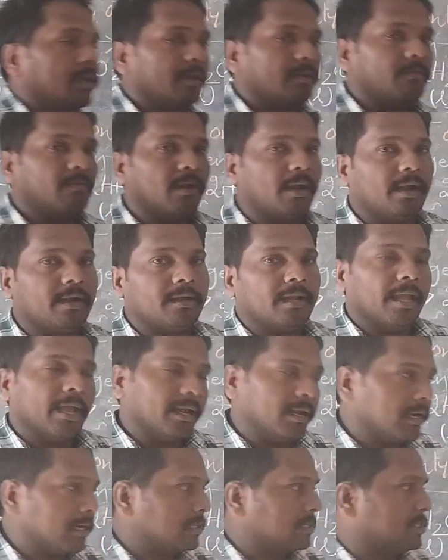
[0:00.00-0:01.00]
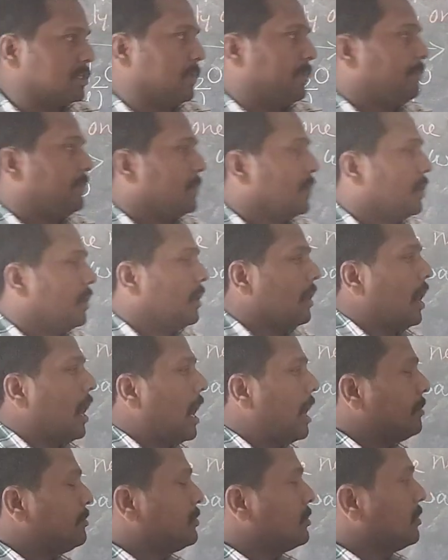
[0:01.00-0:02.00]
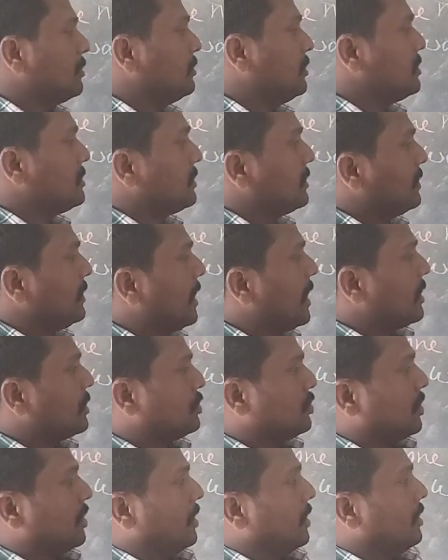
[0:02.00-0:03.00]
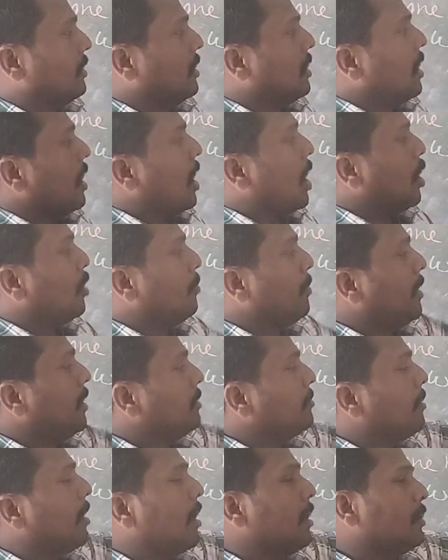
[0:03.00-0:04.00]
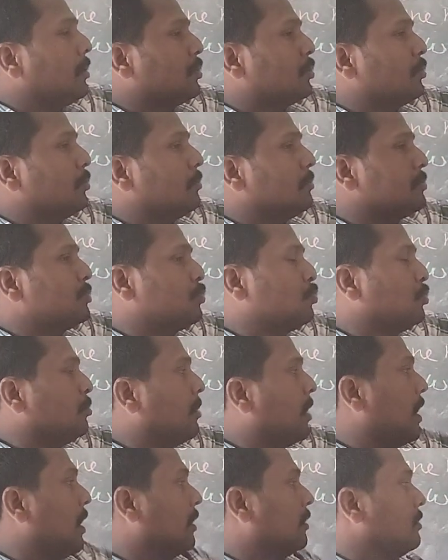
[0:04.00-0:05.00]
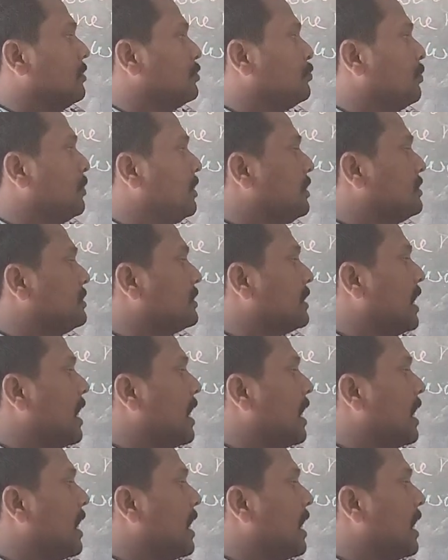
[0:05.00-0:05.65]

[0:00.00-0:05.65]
you can write energy. Observe this reaction. How many molecules? Two molecules. One is